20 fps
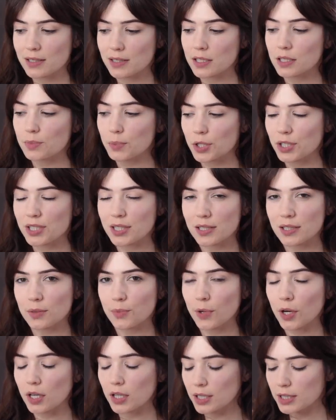and disperses the
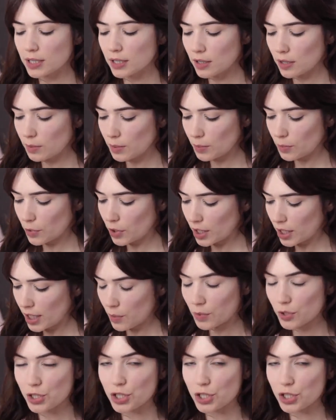product a little bit more. And we're